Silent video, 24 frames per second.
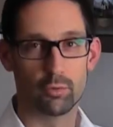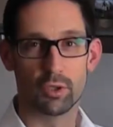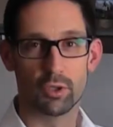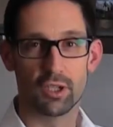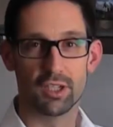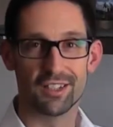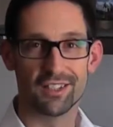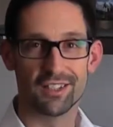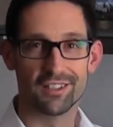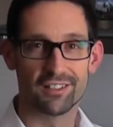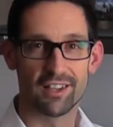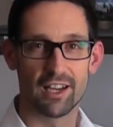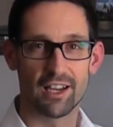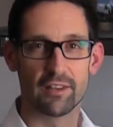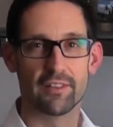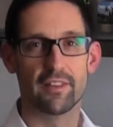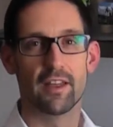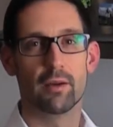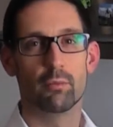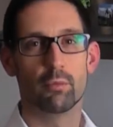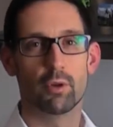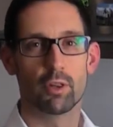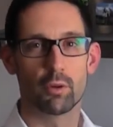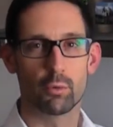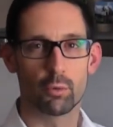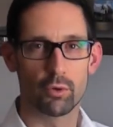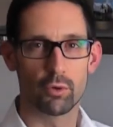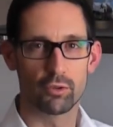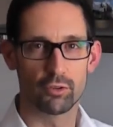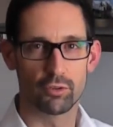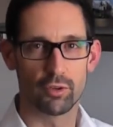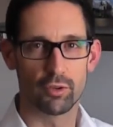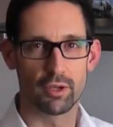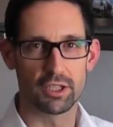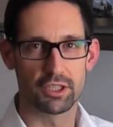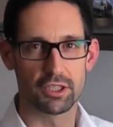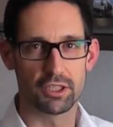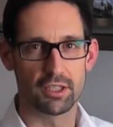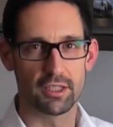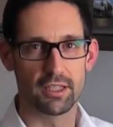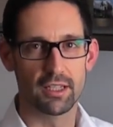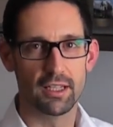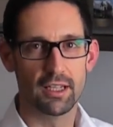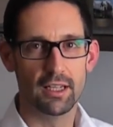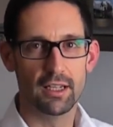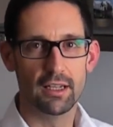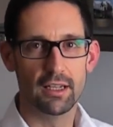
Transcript: We can decide then whether we want to actually